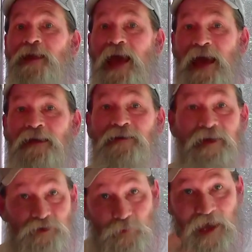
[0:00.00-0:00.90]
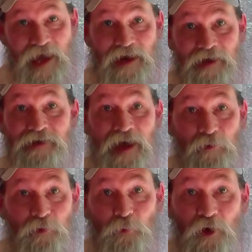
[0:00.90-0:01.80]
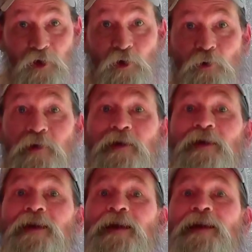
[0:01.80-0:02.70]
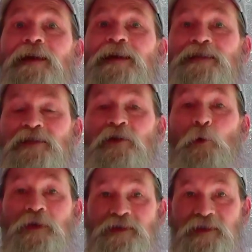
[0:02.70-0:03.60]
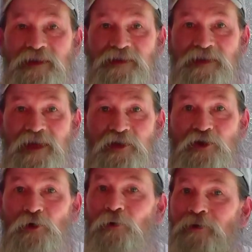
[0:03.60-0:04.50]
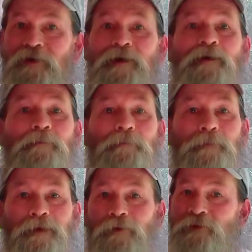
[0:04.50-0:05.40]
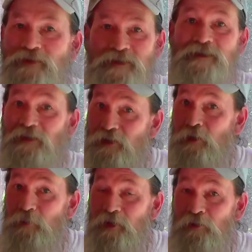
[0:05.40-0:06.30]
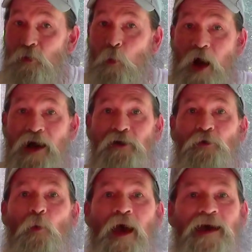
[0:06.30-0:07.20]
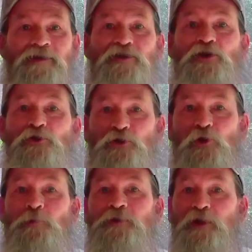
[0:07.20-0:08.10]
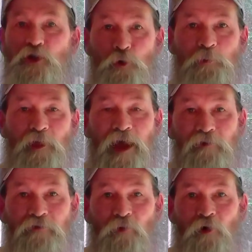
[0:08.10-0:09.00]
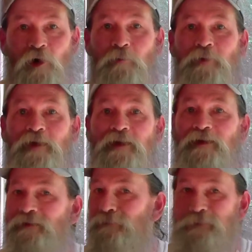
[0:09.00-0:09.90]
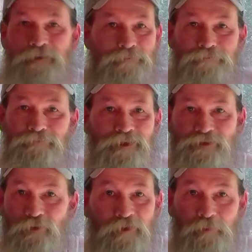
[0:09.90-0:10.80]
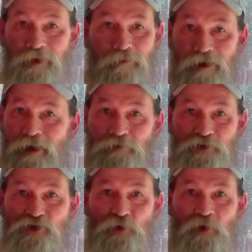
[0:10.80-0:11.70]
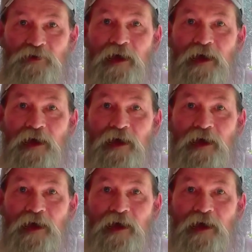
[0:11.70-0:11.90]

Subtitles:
that as we head on down the road, it's going to continue. This is a little bit of the Wild West. YouTube's a new platform. It's only been around a short